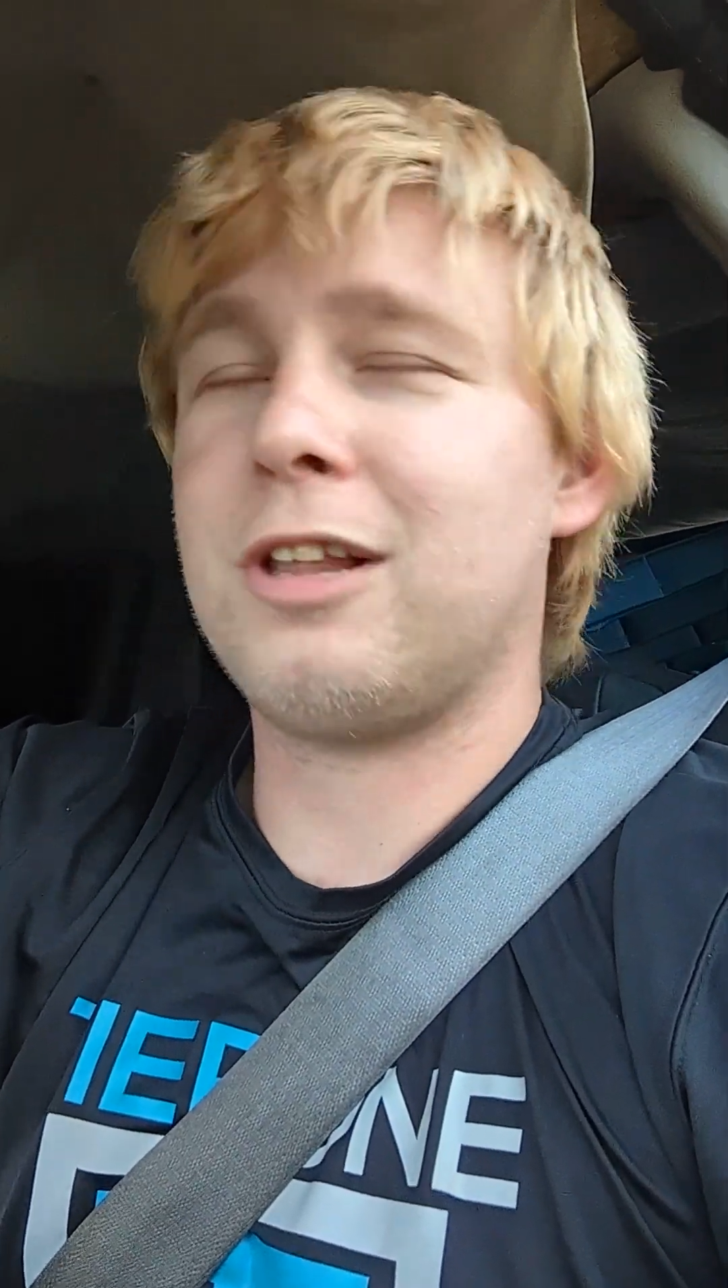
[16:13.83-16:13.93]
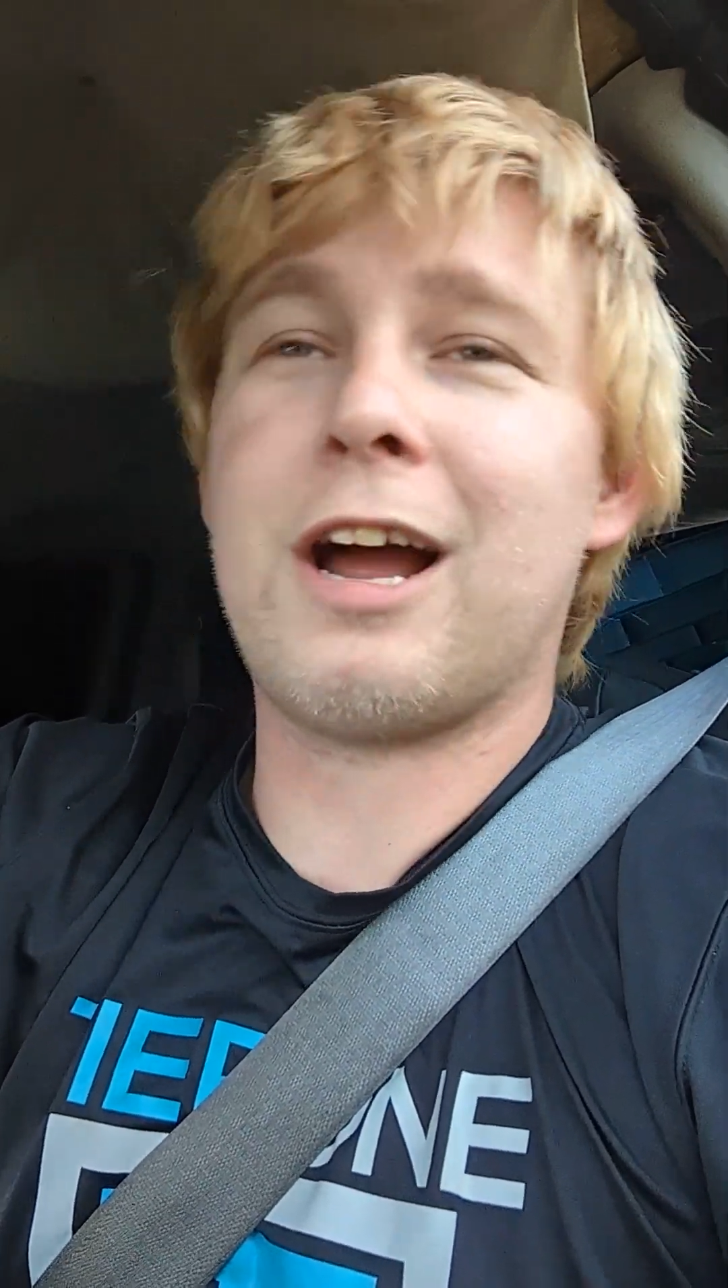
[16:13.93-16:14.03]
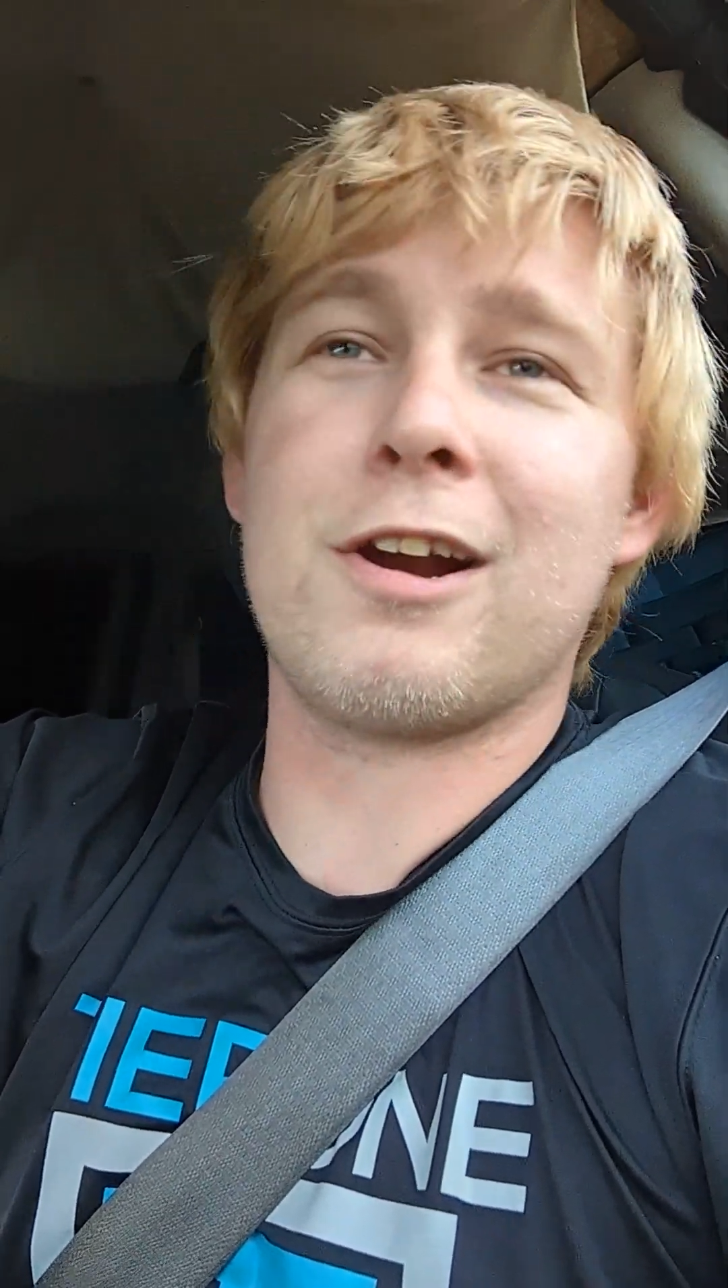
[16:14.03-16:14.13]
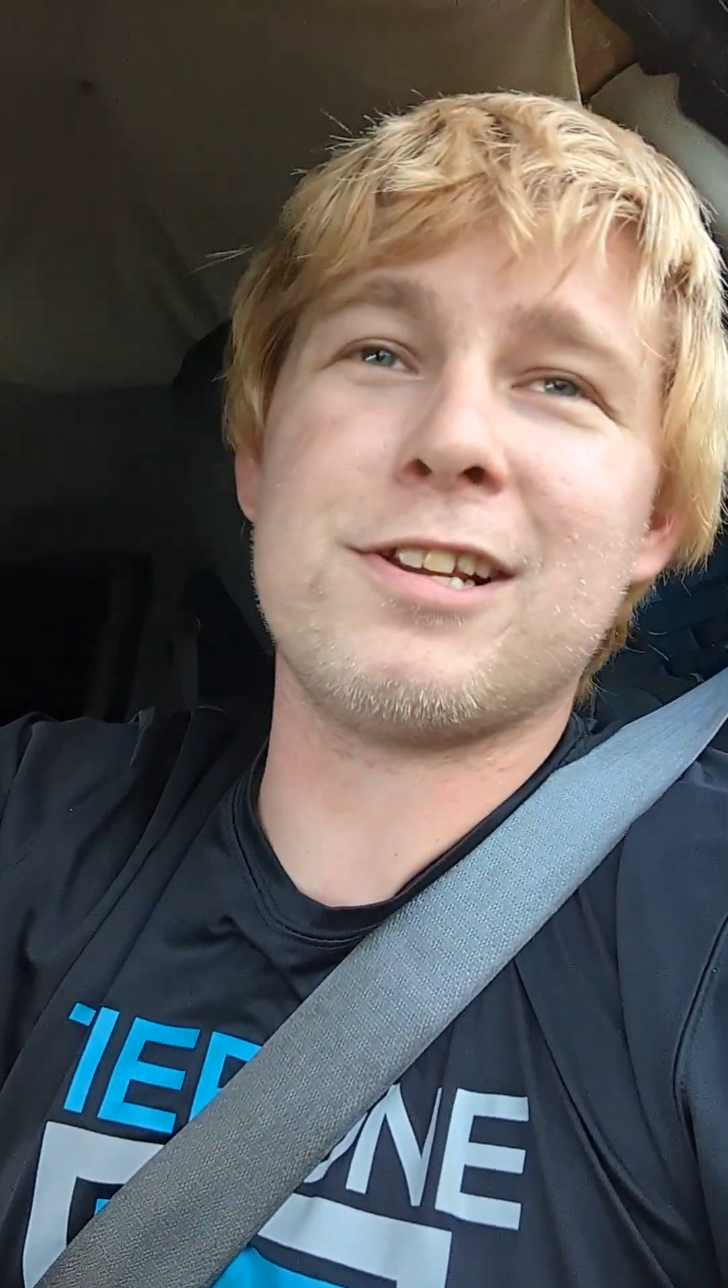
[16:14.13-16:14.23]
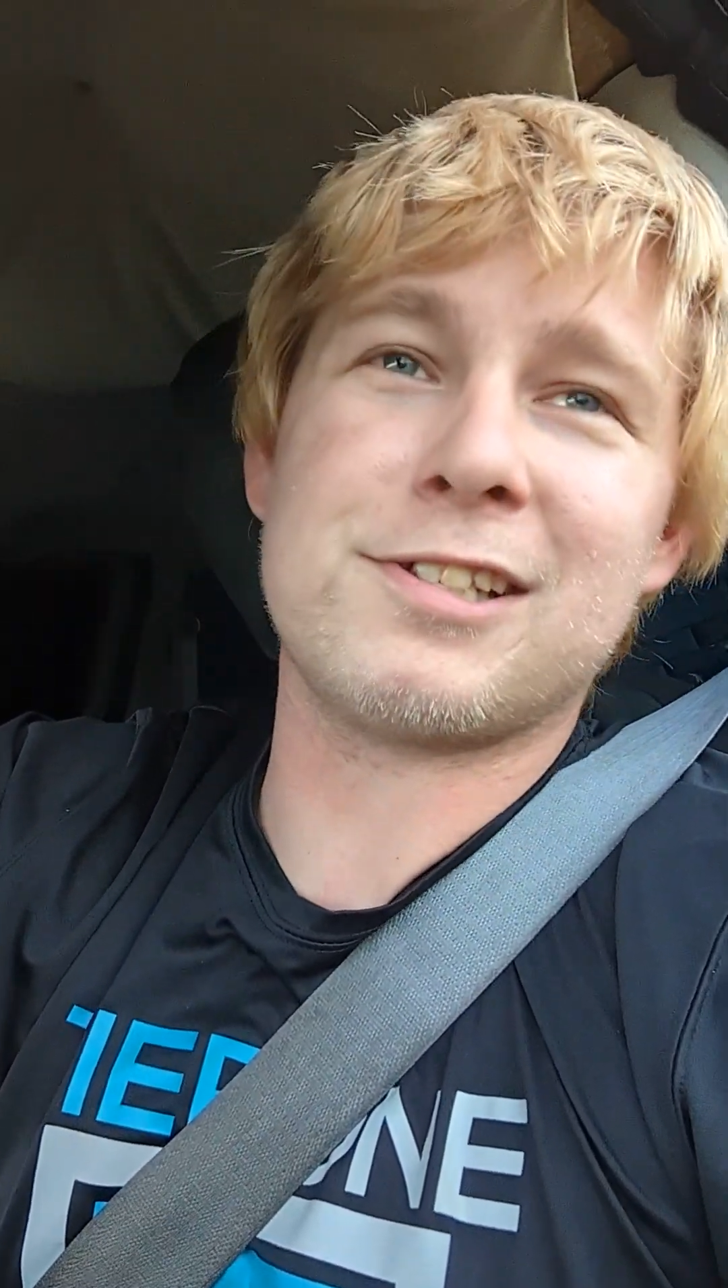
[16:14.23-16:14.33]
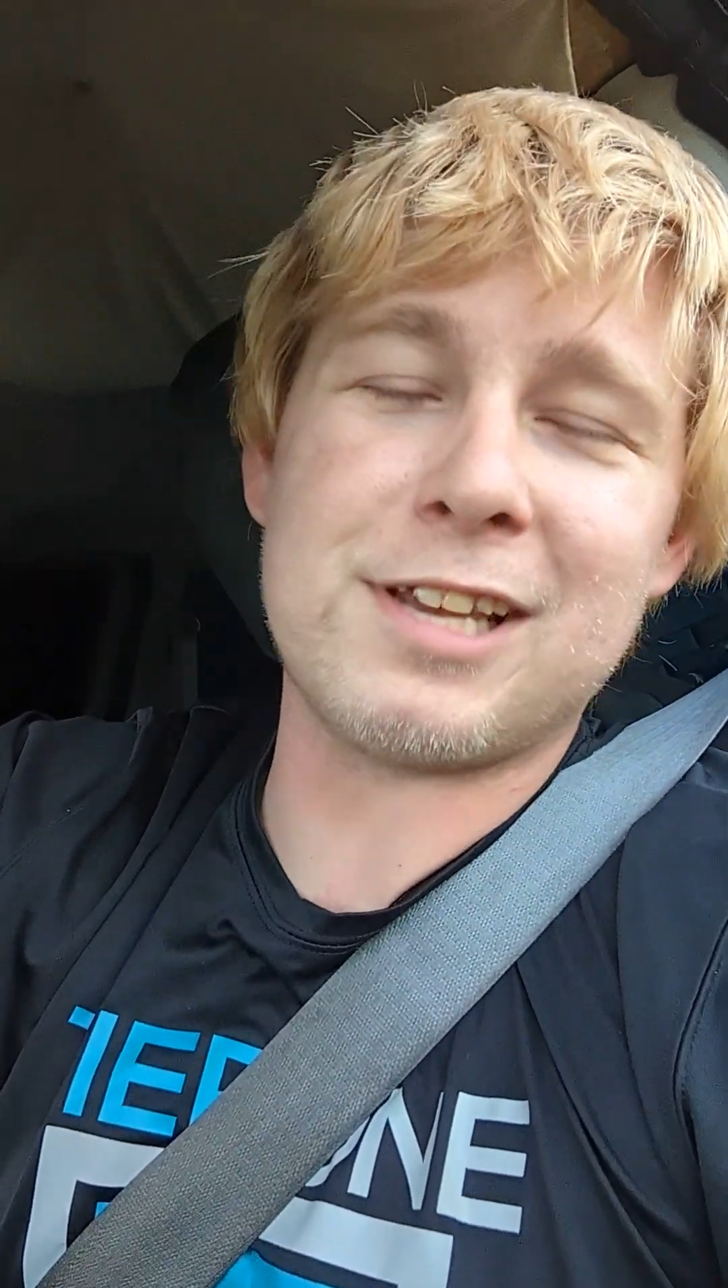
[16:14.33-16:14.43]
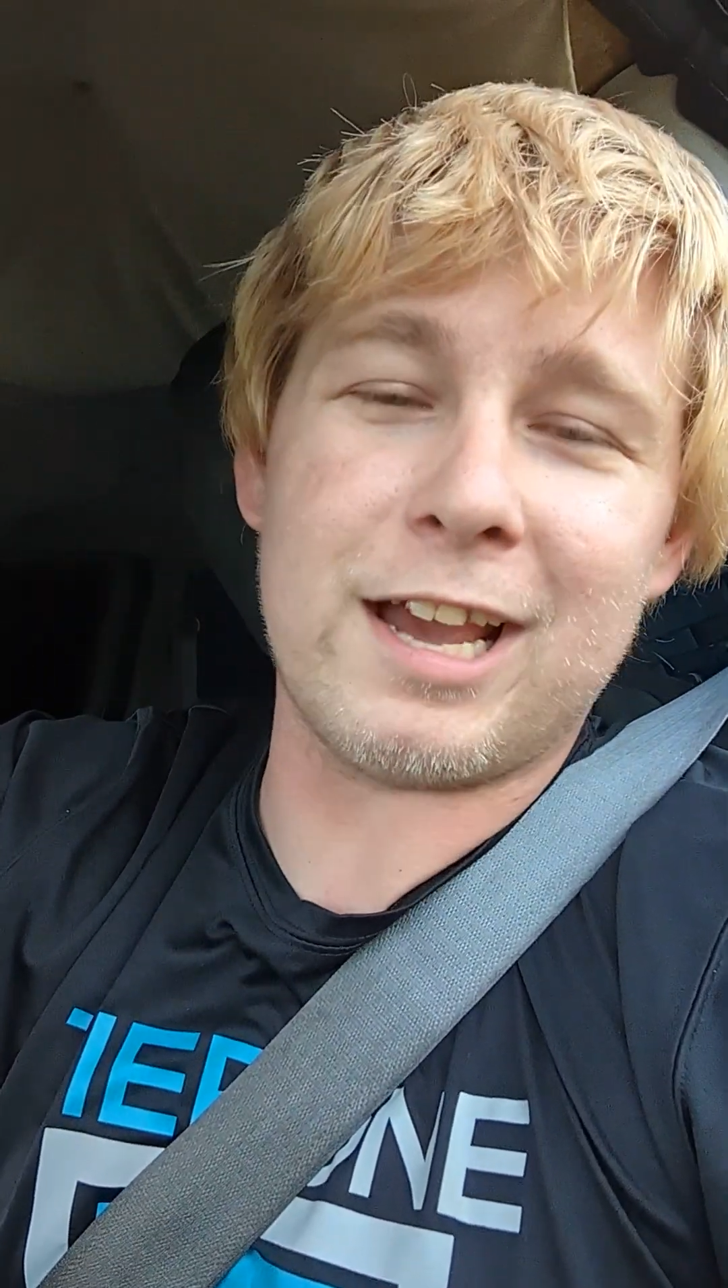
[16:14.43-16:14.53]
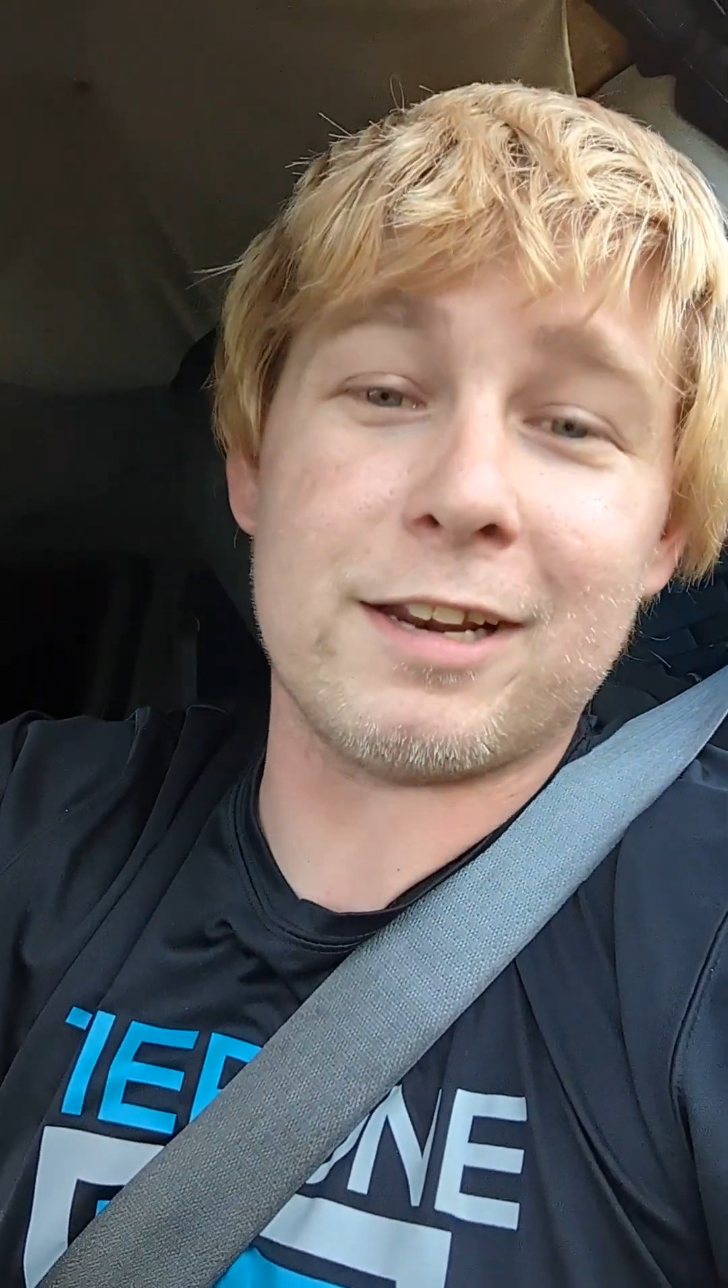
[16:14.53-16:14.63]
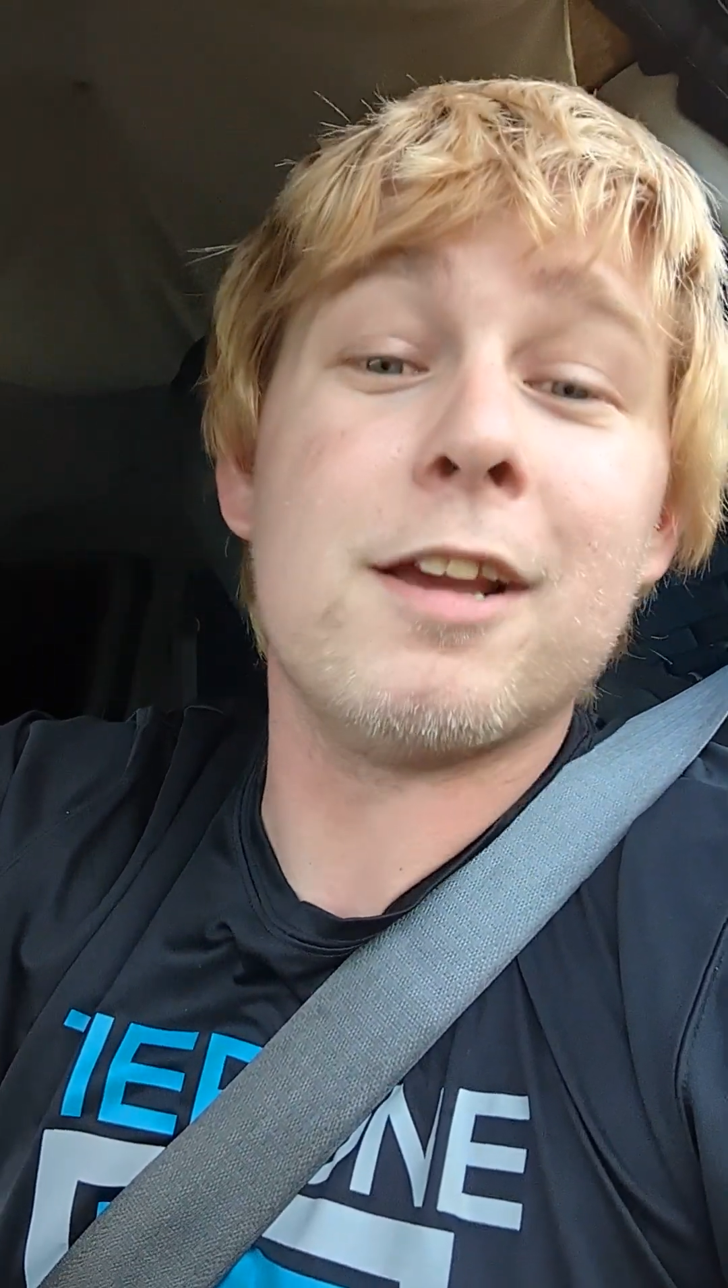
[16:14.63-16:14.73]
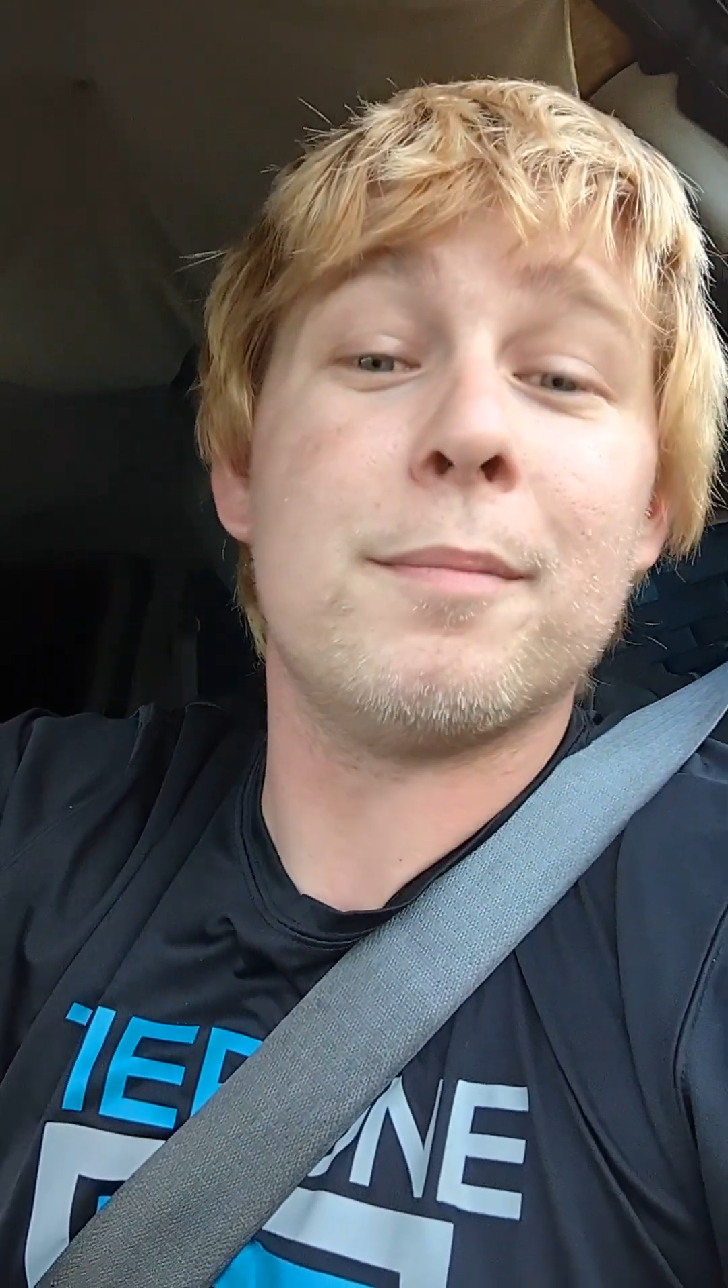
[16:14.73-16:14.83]
I already
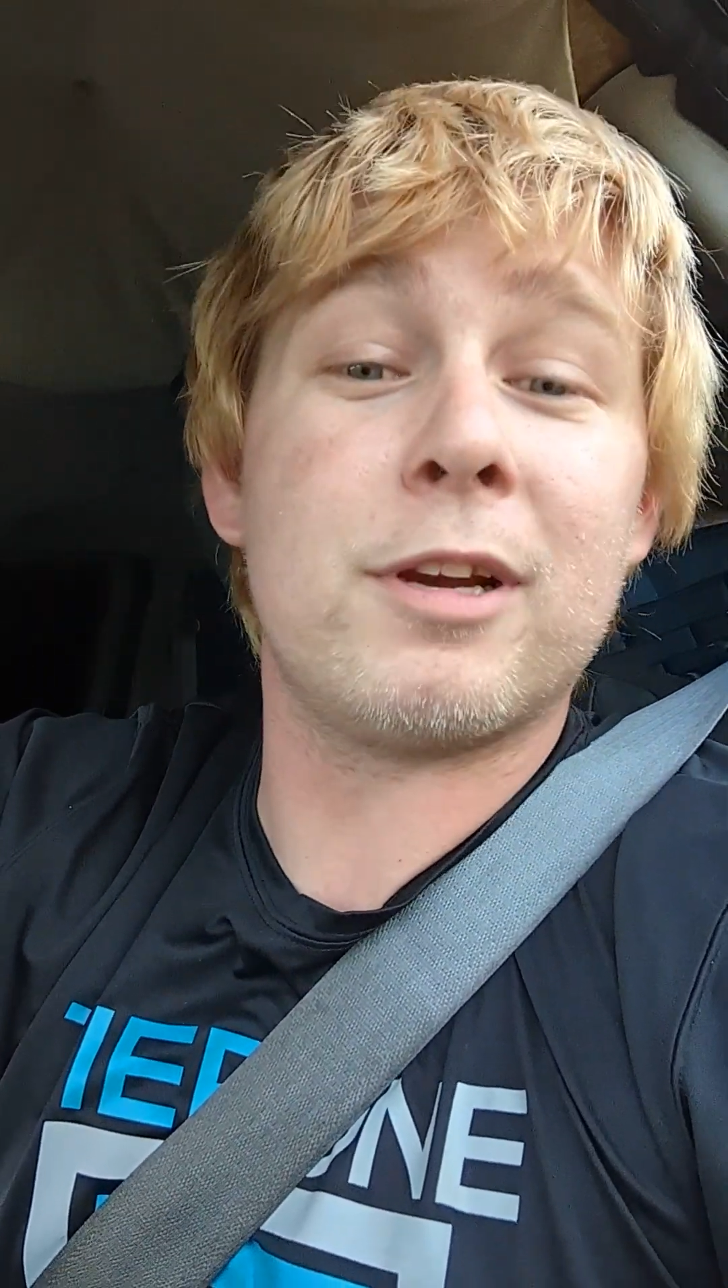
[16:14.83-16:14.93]
said,